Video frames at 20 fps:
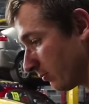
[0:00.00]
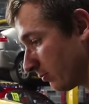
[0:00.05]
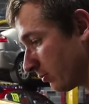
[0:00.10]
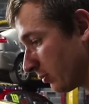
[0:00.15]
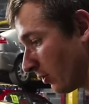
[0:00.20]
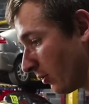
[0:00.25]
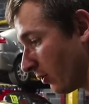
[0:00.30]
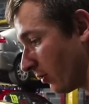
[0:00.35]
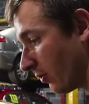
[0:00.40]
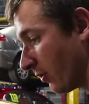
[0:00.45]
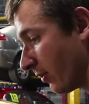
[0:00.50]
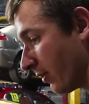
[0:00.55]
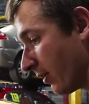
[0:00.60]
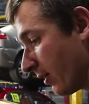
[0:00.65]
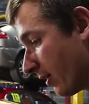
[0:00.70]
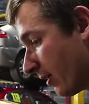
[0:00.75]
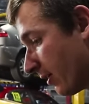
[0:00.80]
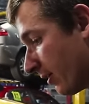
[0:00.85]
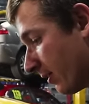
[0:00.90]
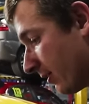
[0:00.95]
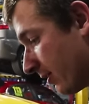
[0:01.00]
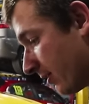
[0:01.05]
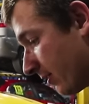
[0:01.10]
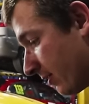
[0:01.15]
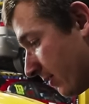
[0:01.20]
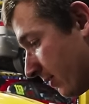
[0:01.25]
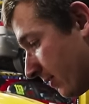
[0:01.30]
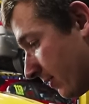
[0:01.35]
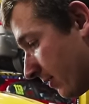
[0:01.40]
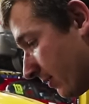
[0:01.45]
So
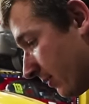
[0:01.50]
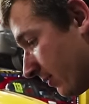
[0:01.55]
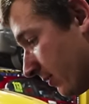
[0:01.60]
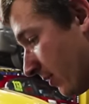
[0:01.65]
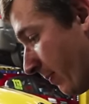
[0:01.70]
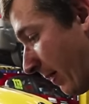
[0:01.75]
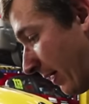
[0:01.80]
the